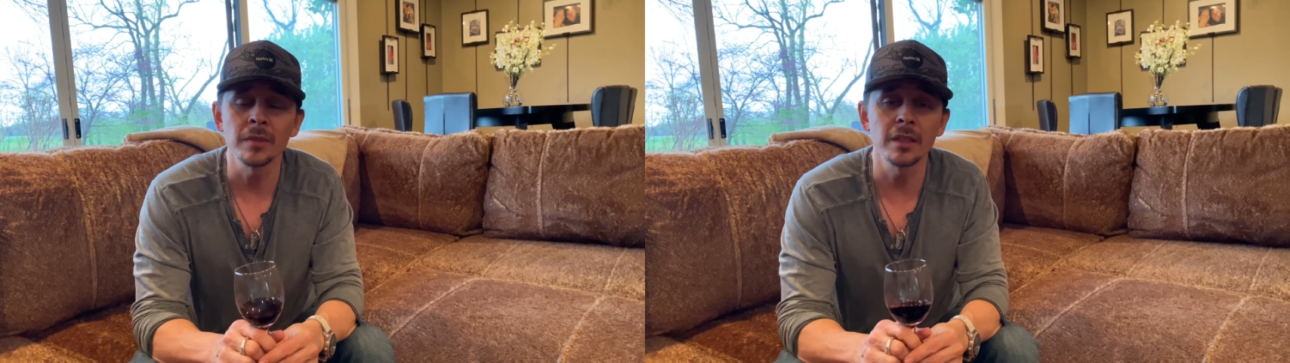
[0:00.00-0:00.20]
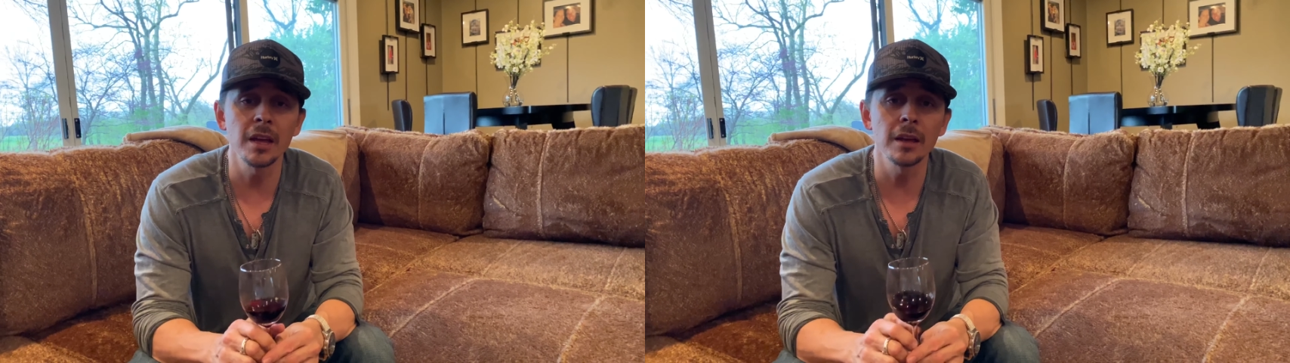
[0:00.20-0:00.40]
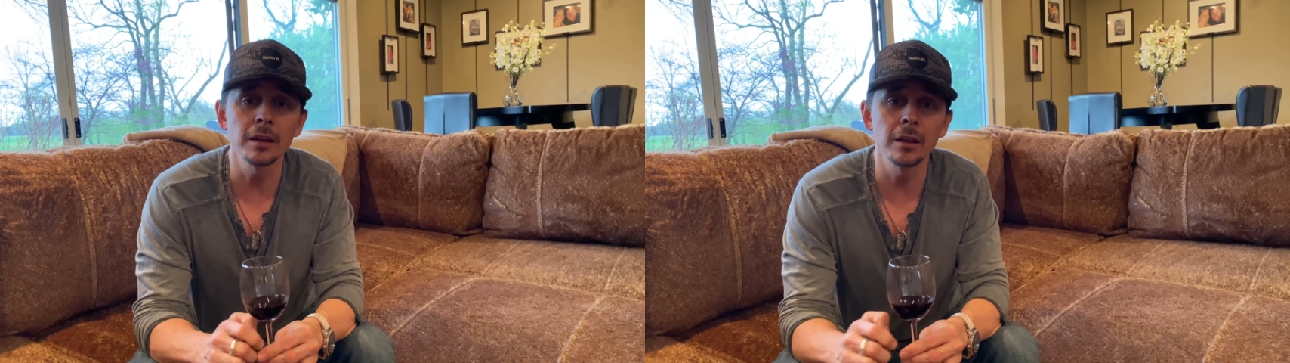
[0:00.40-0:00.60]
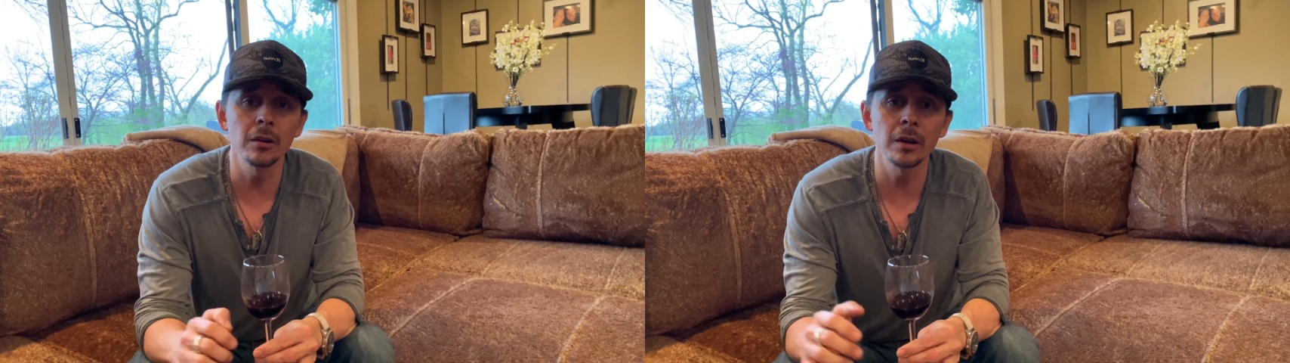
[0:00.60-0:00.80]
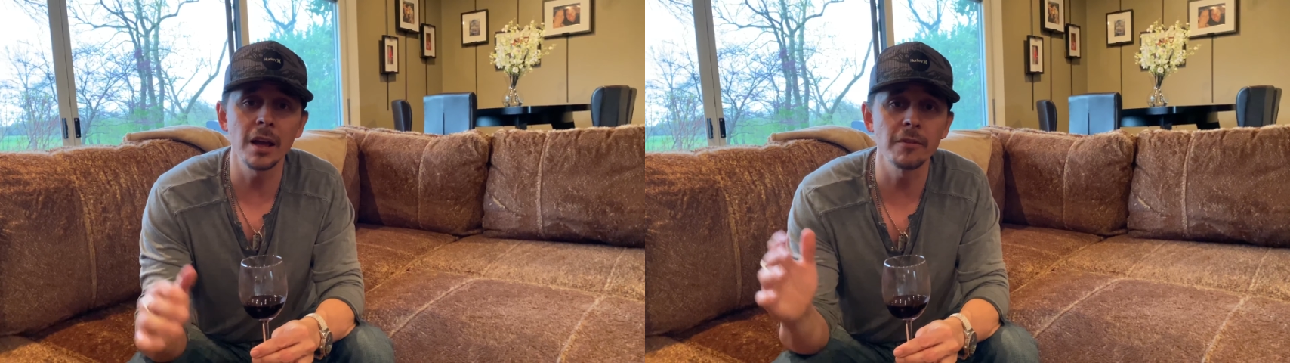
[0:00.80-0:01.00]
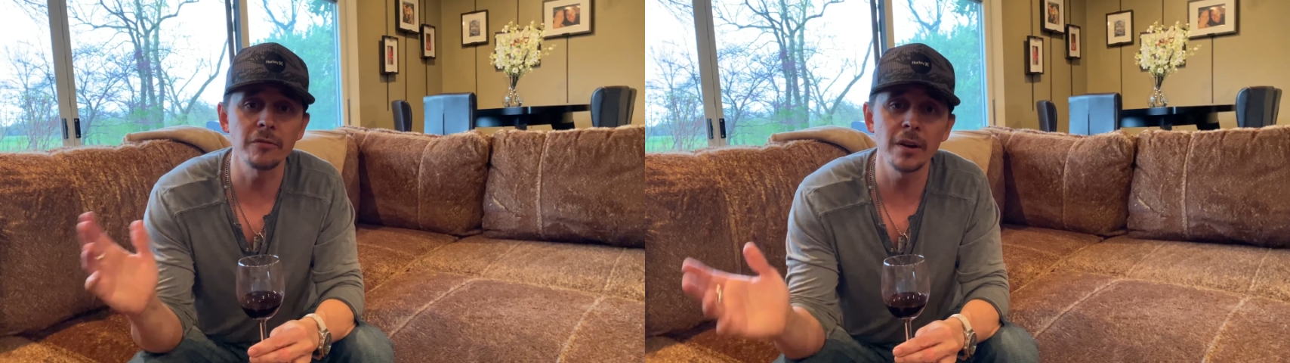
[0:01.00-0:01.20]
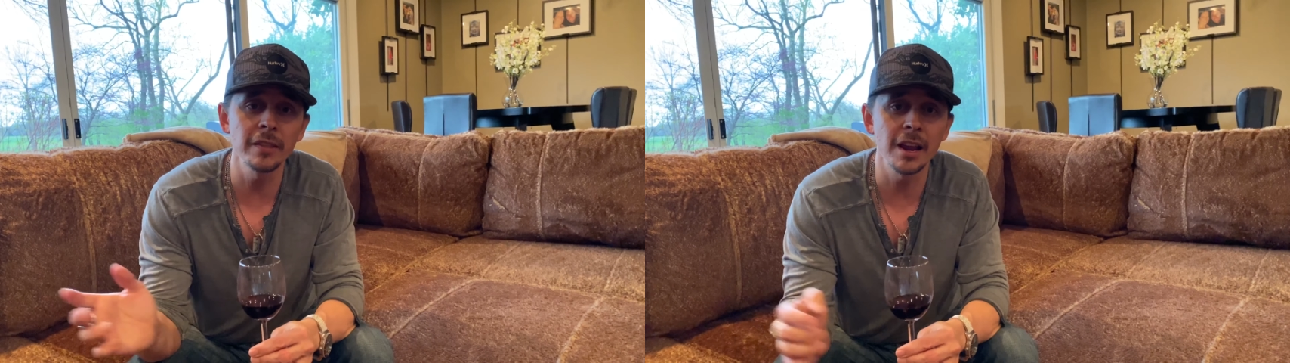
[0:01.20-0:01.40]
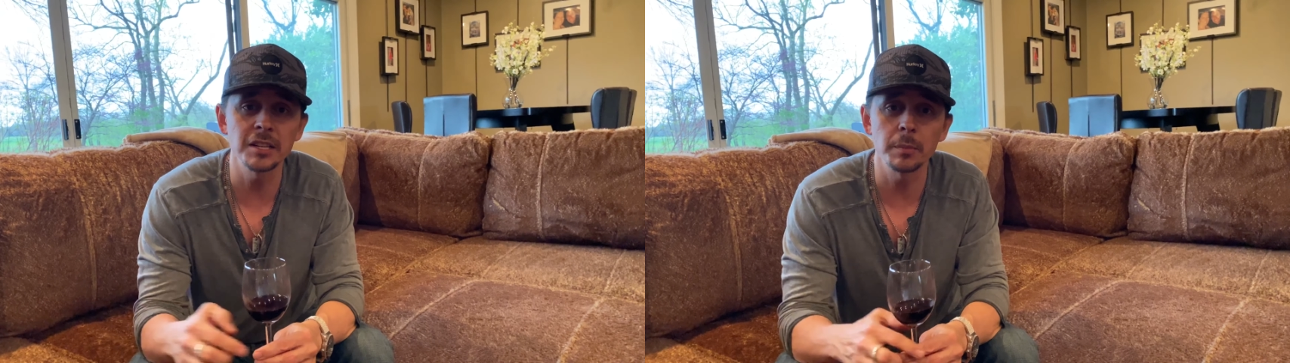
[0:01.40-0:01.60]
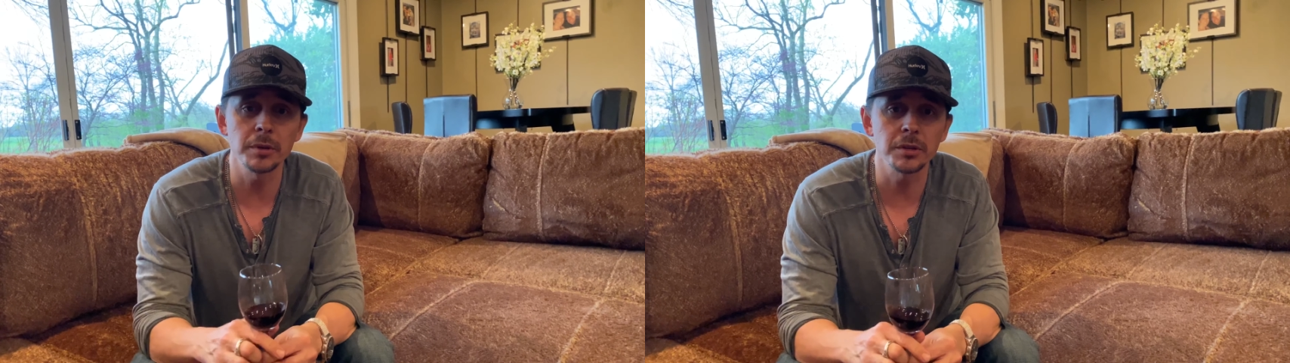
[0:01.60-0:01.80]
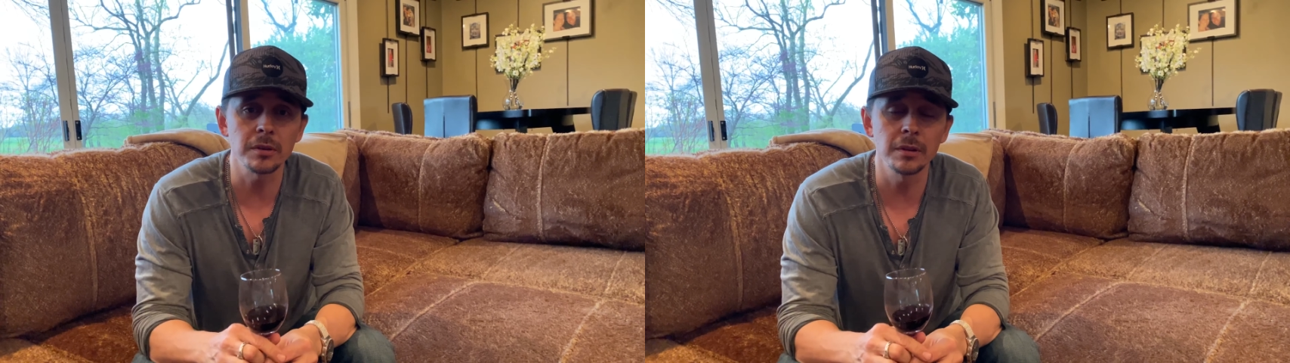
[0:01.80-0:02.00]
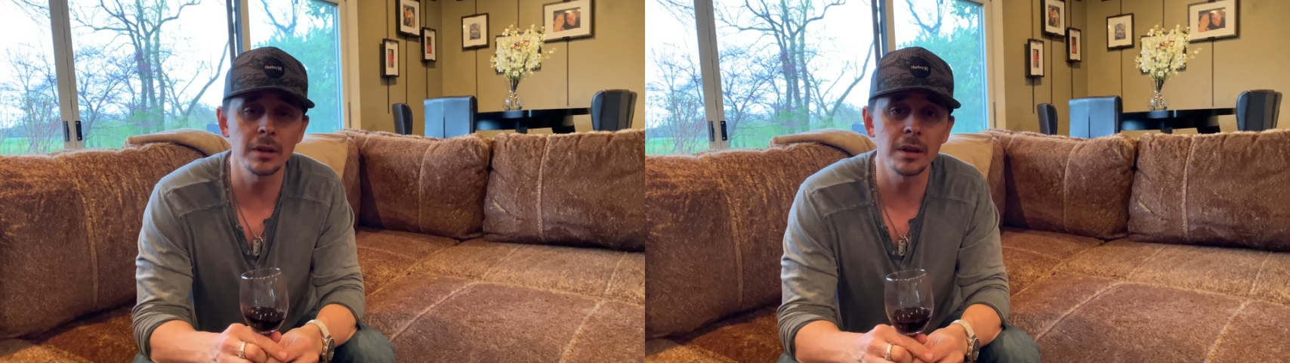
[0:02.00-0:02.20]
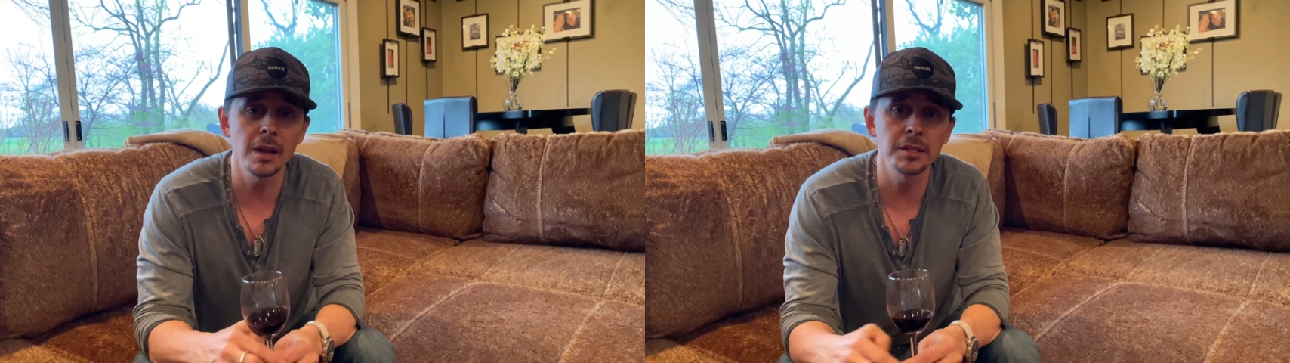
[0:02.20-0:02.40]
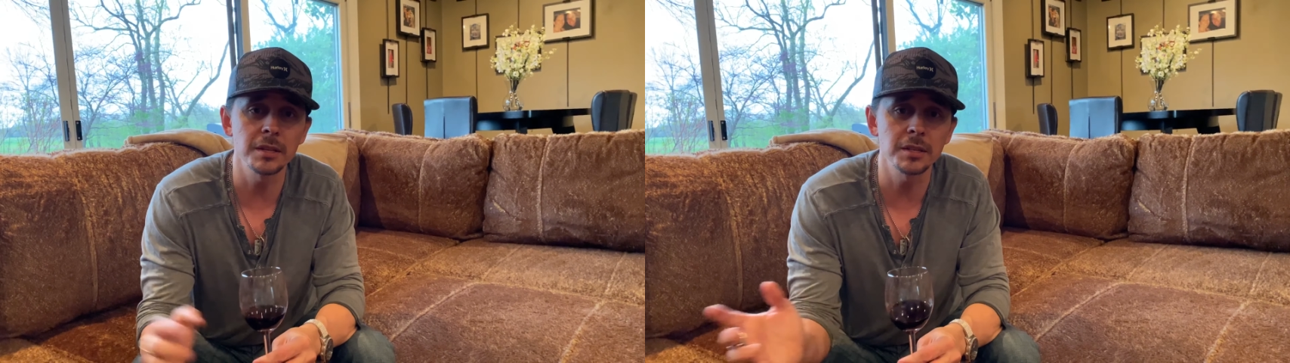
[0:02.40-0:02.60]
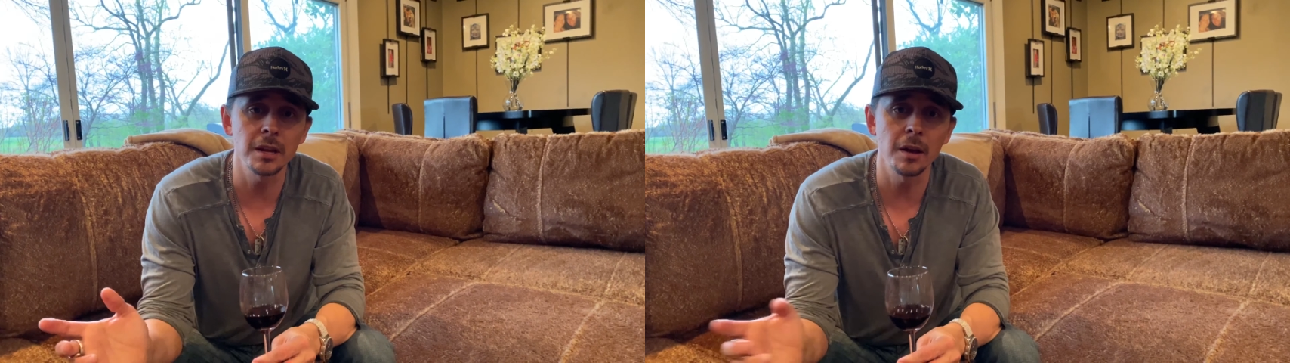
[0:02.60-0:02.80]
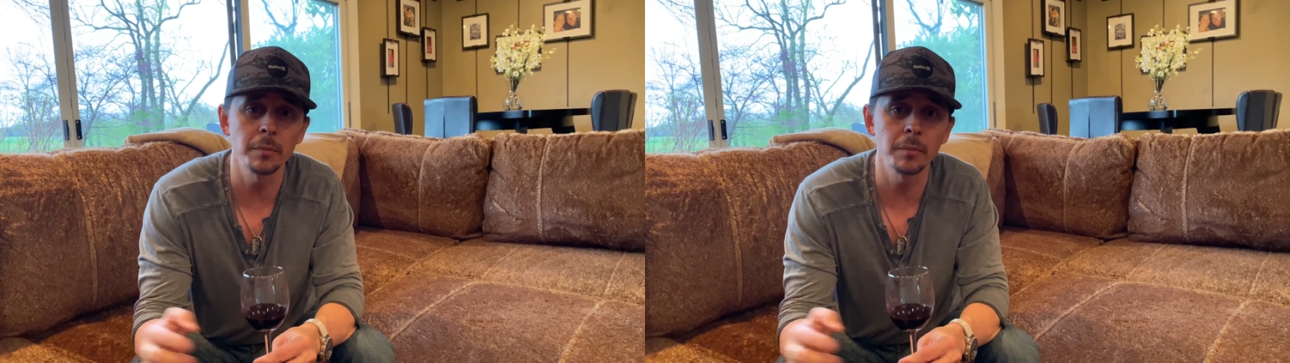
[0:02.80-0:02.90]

I have a friend that has this